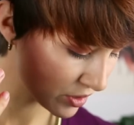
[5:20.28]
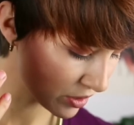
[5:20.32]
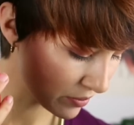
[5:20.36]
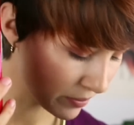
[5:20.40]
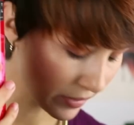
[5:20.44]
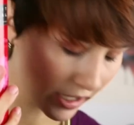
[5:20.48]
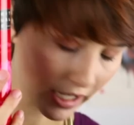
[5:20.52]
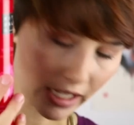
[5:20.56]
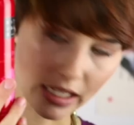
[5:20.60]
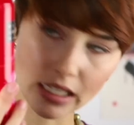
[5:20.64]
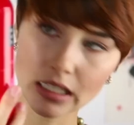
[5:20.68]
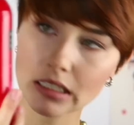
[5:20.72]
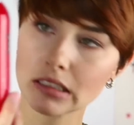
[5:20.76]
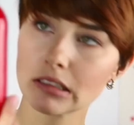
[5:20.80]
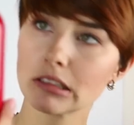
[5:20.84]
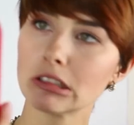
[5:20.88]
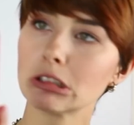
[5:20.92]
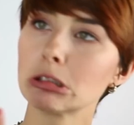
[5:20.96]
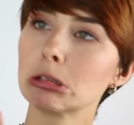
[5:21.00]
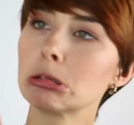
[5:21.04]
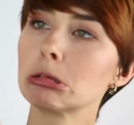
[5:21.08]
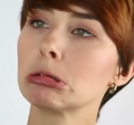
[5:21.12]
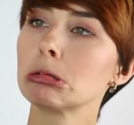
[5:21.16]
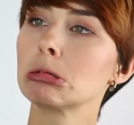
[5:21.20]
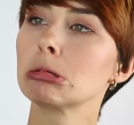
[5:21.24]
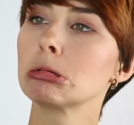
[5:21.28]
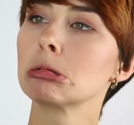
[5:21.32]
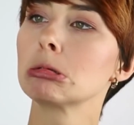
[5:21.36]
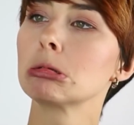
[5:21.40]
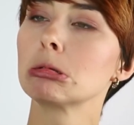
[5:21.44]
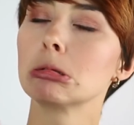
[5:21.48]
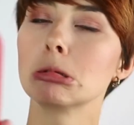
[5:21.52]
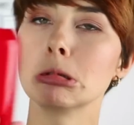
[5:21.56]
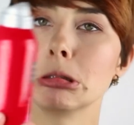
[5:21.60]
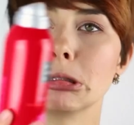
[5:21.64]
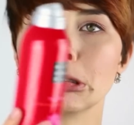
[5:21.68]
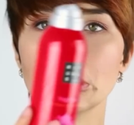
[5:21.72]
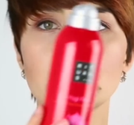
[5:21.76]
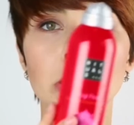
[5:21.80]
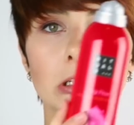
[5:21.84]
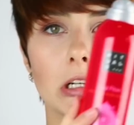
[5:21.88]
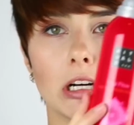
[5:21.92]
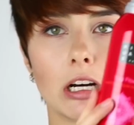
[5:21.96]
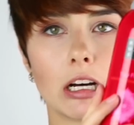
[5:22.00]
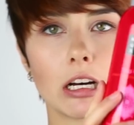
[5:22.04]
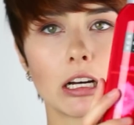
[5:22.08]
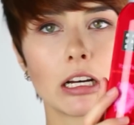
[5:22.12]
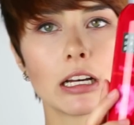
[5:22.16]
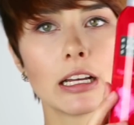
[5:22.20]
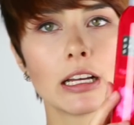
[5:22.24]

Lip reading: on me. Ugh.